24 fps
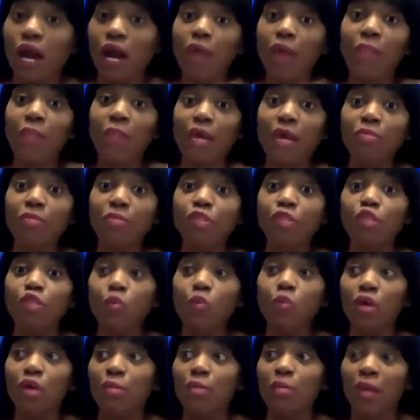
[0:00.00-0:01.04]
I'm able to
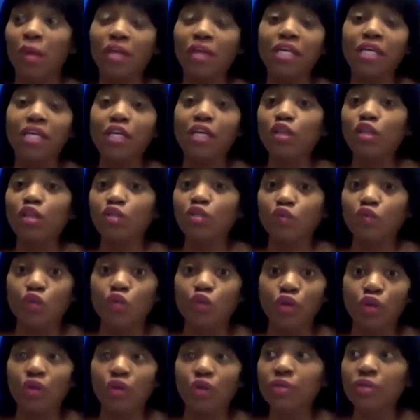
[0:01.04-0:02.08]
wear my nails
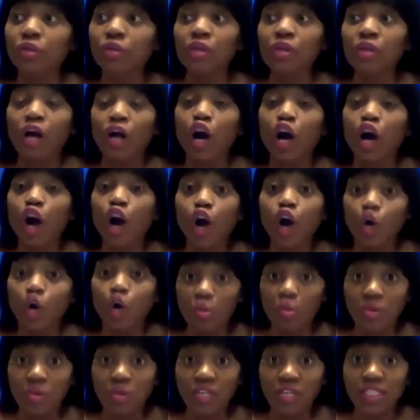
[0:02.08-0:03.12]
for a whole
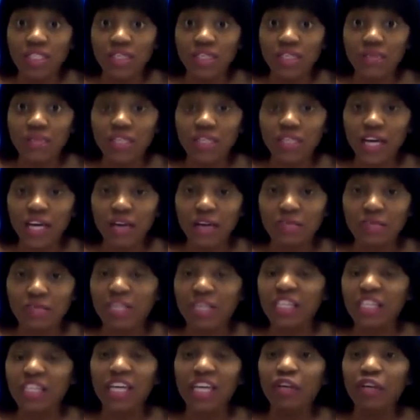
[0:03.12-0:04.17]
month sometimes
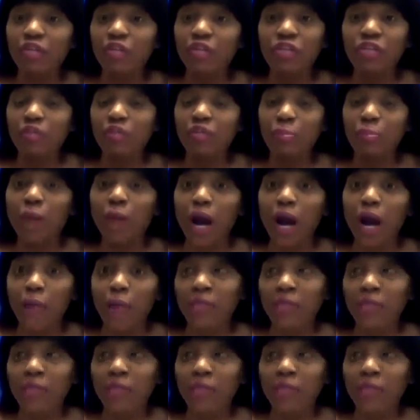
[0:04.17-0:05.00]
and they don't even pop.